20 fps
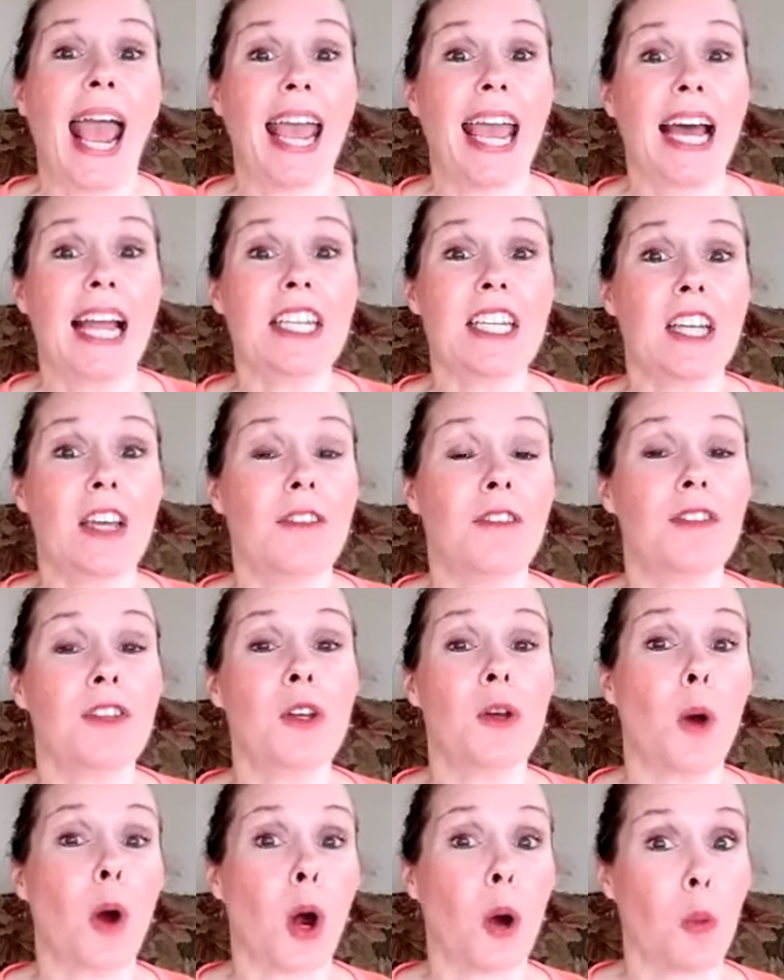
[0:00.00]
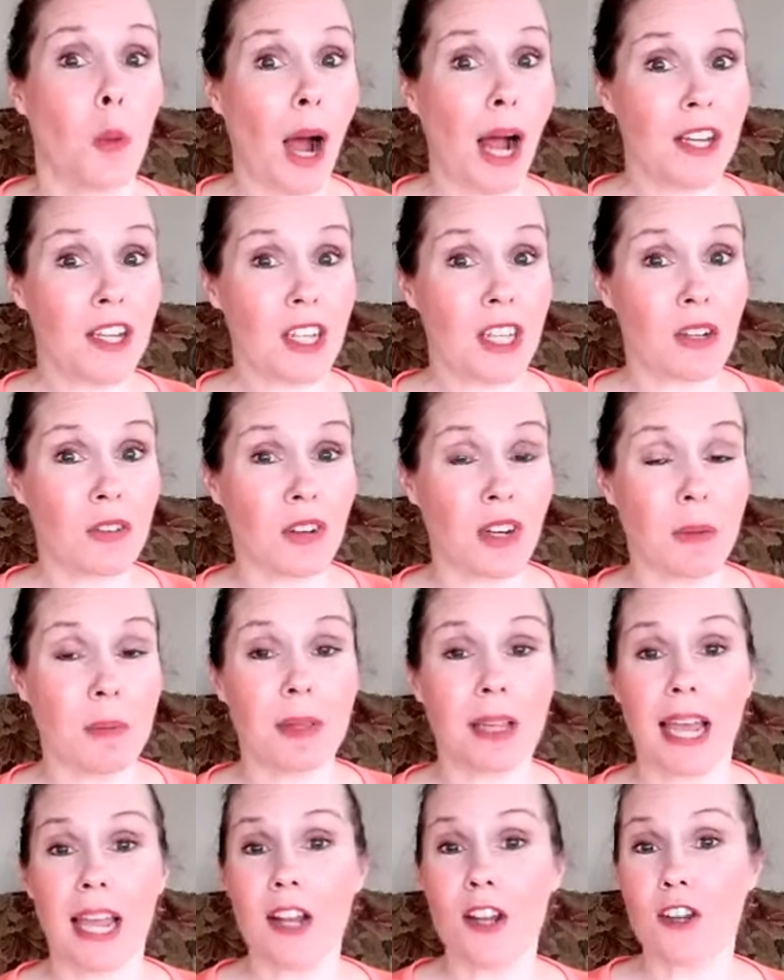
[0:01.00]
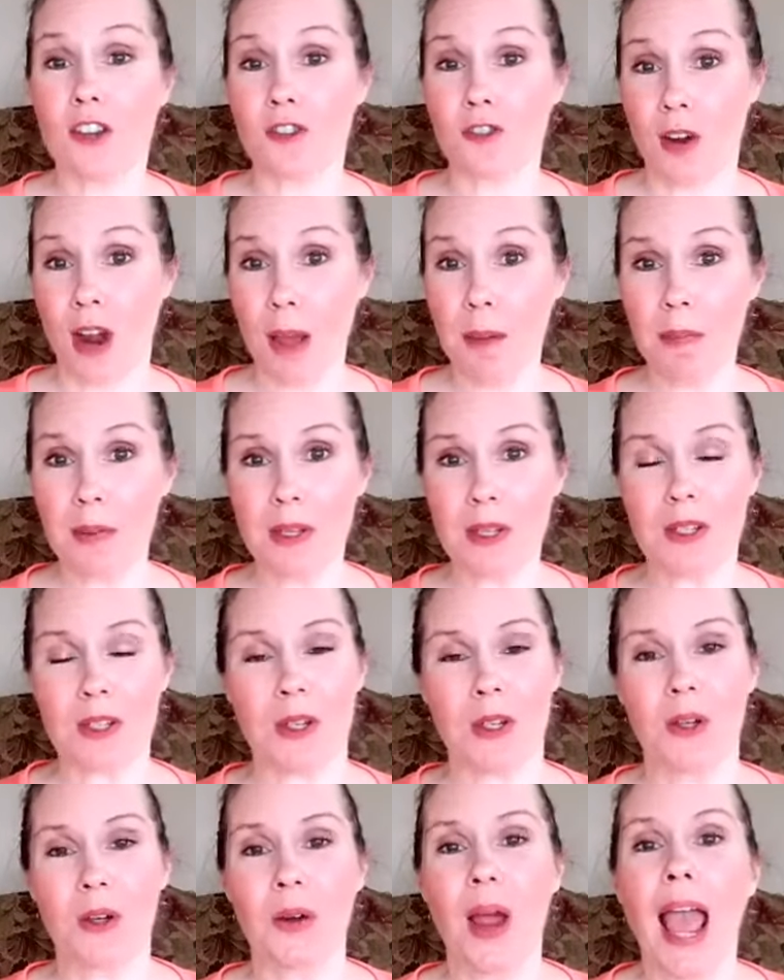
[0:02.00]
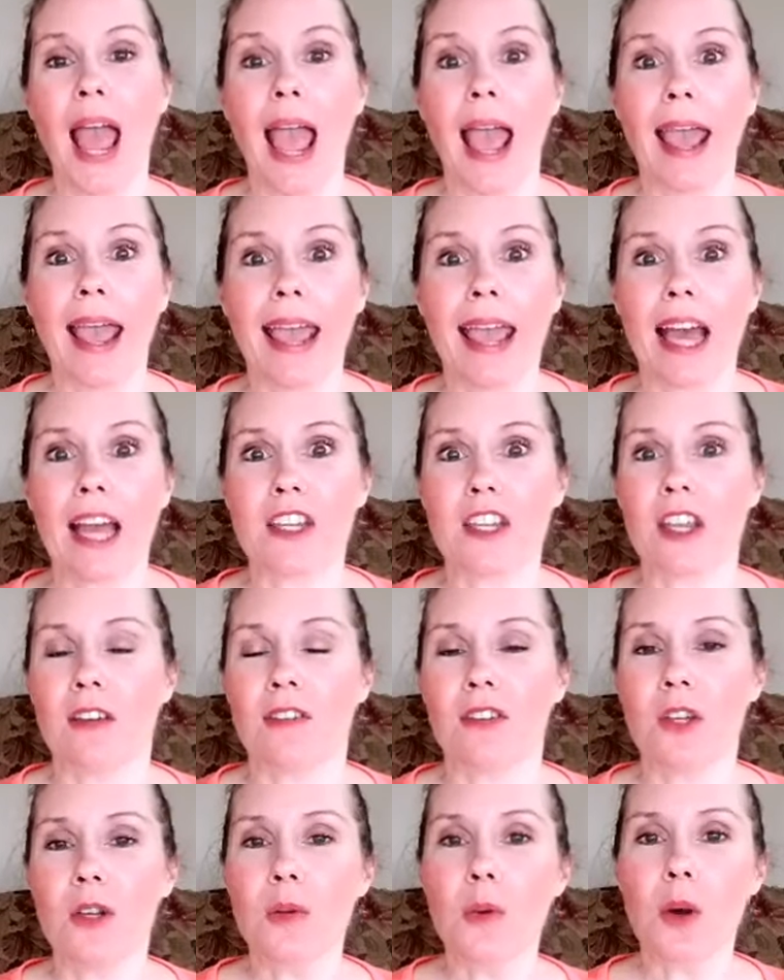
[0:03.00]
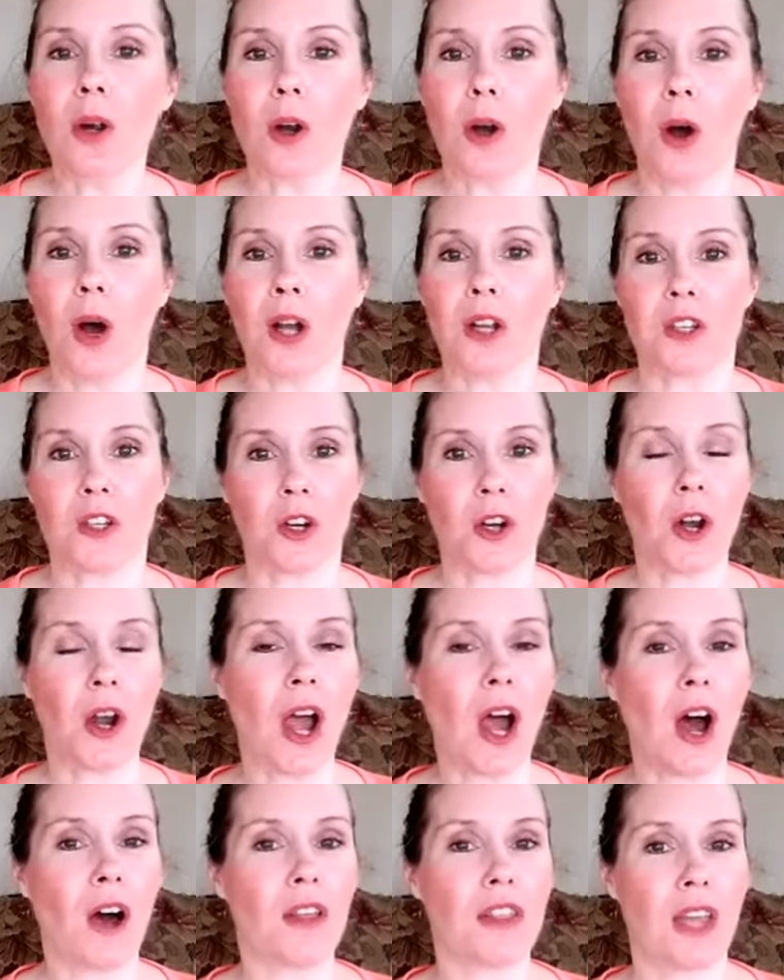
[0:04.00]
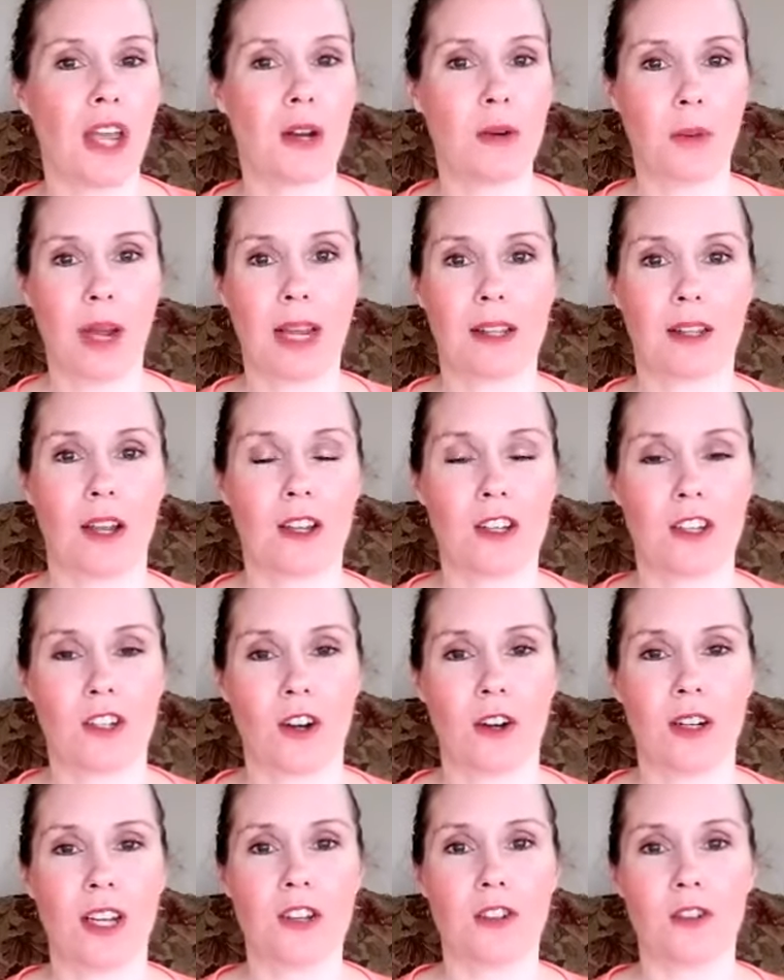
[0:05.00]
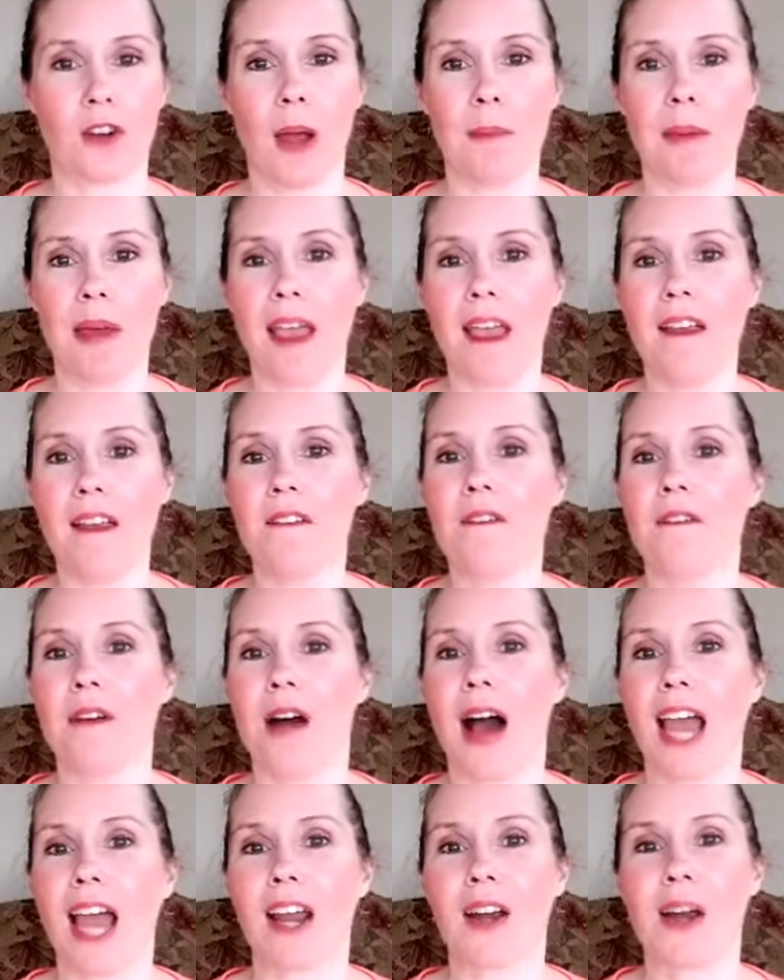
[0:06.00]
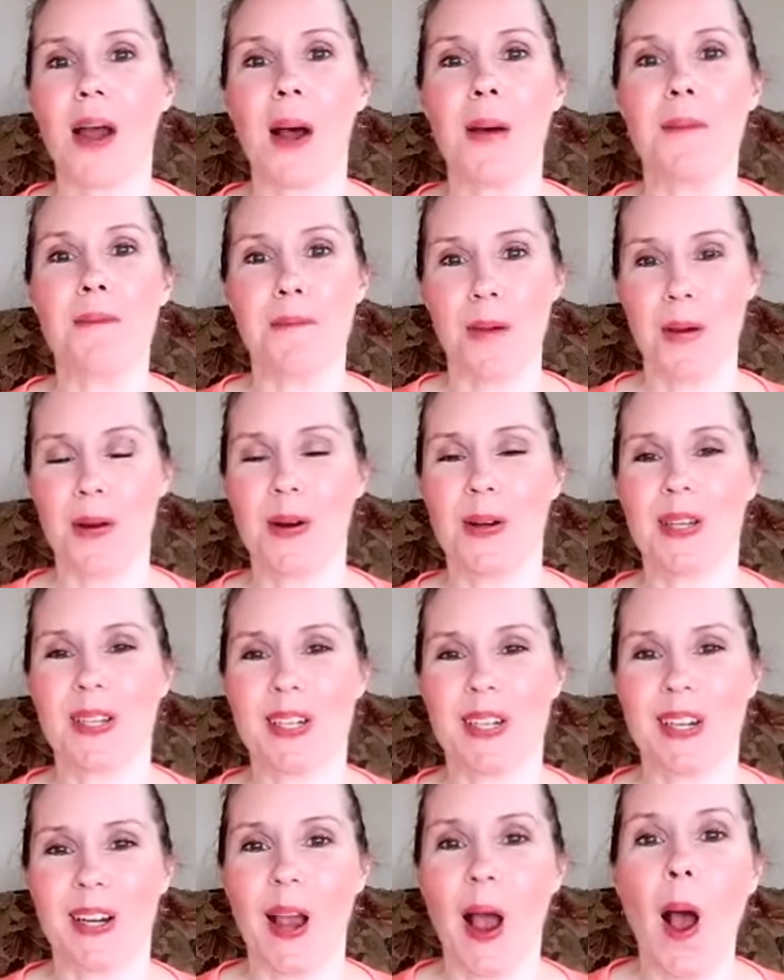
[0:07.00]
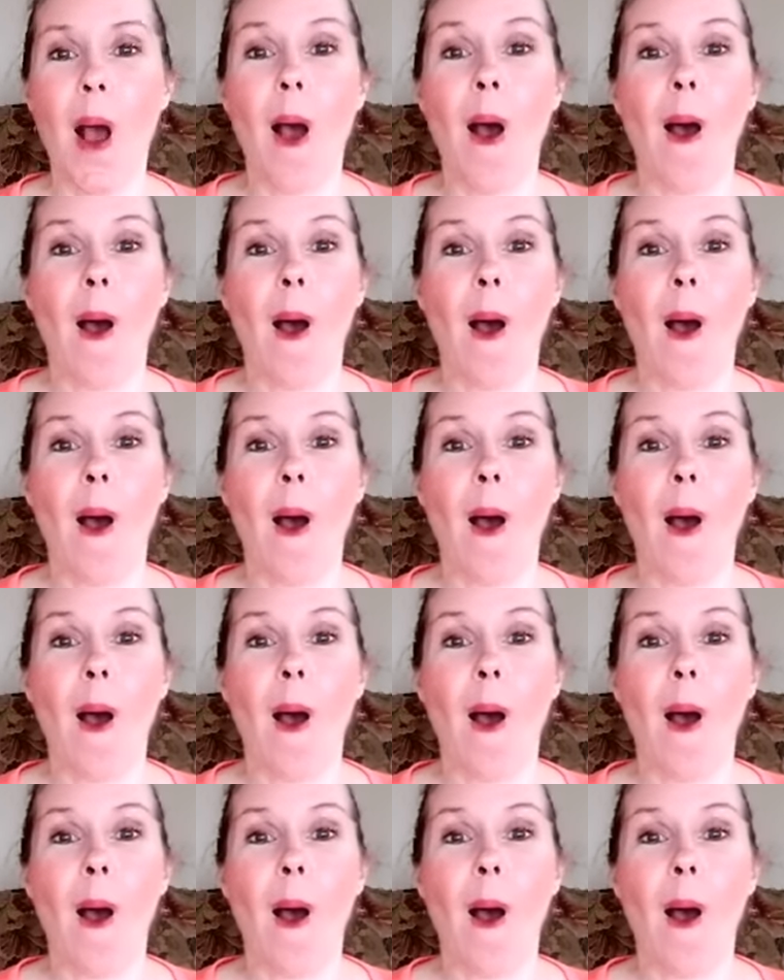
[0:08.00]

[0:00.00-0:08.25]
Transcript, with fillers: And if you are watching the replay, drop a 2. And if you were on your health and weight loss journey, drop a fire emoji.